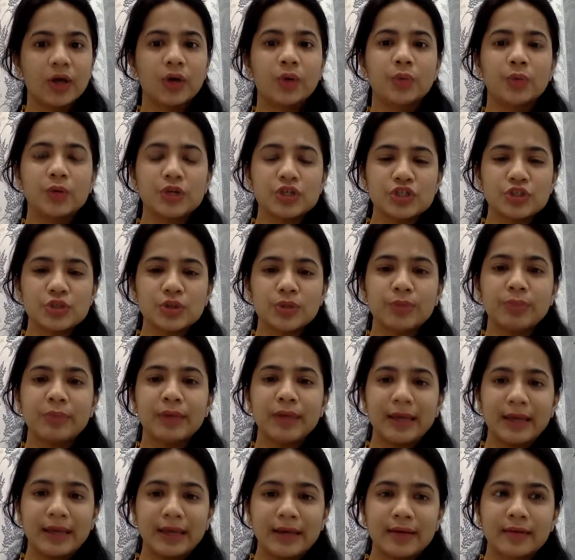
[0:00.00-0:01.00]
We should
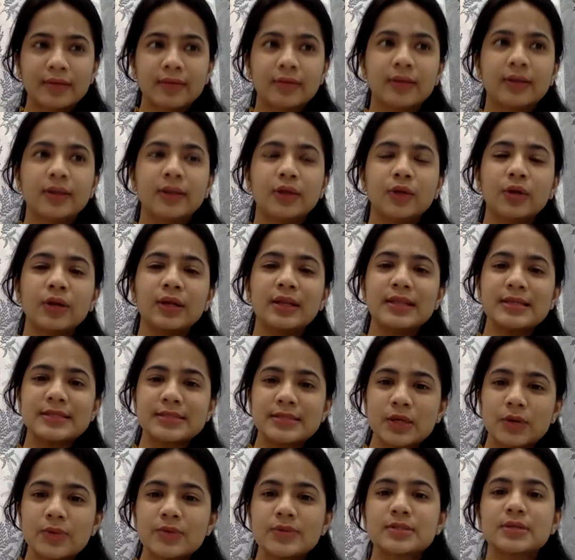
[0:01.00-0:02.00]
make, list
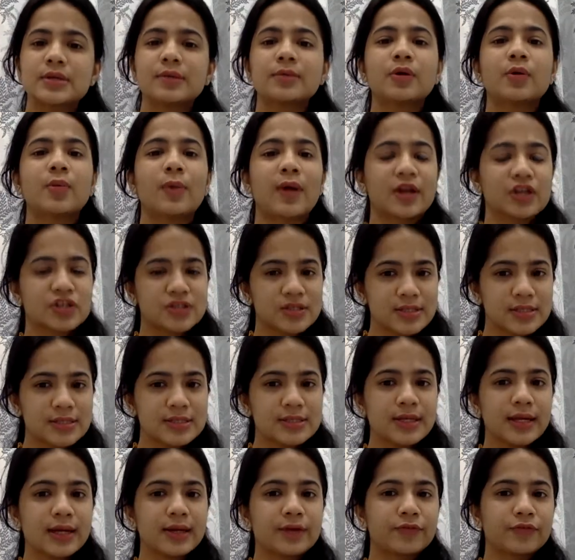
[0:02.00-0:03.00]
down some questions
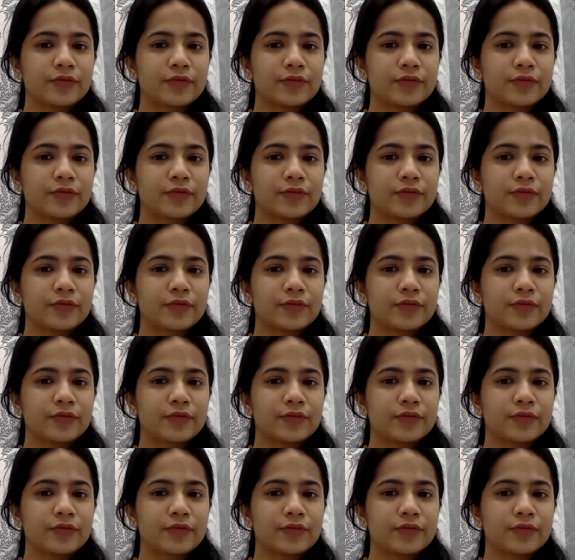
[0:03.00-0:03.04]
here